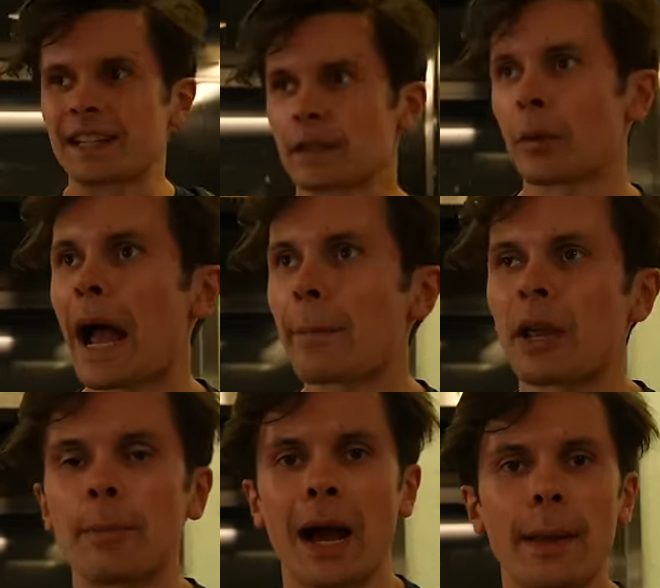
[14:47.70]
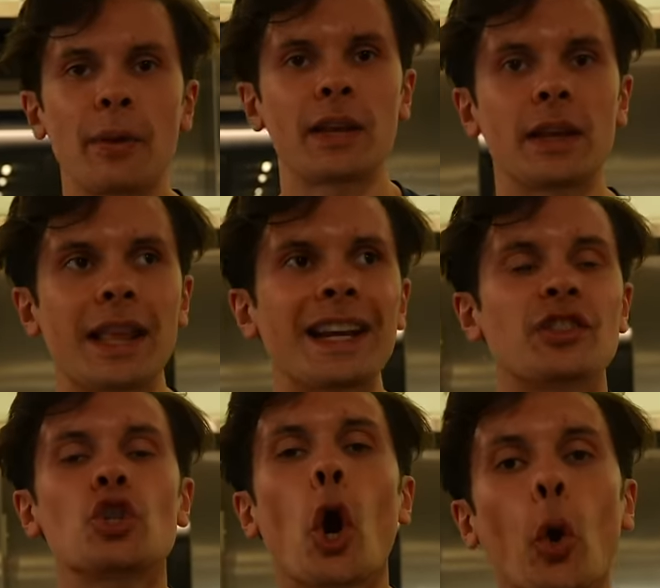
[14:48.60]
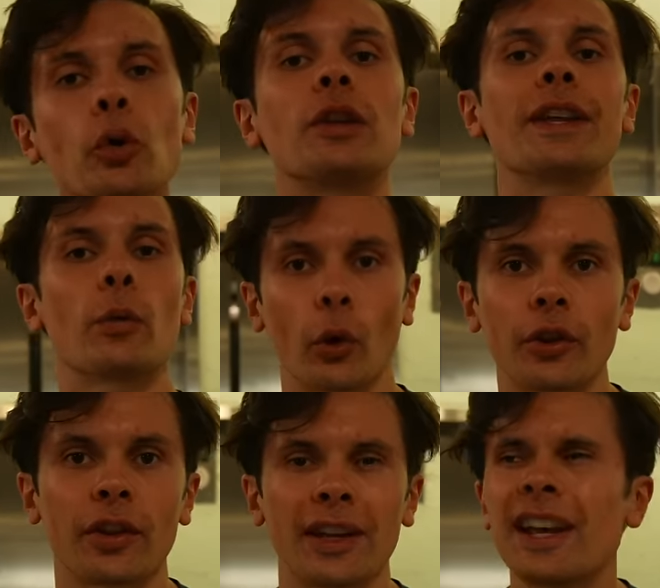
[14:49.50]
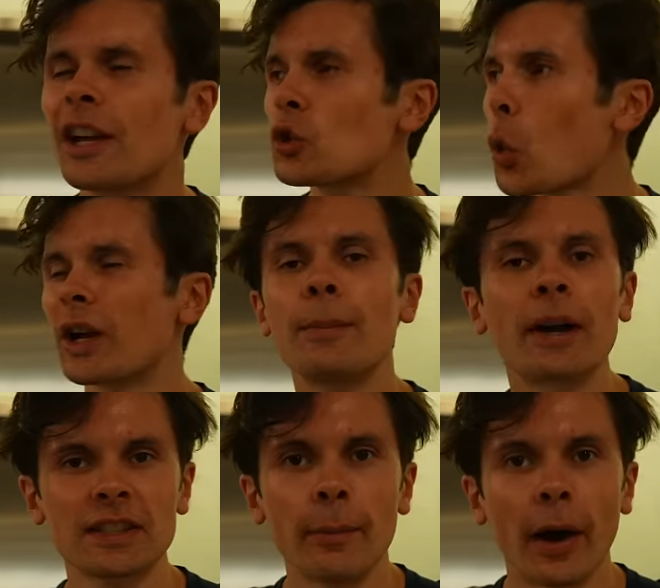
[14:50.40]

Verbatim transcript: is a wrap. In my opinion, that is totally worth it. 20 bucks a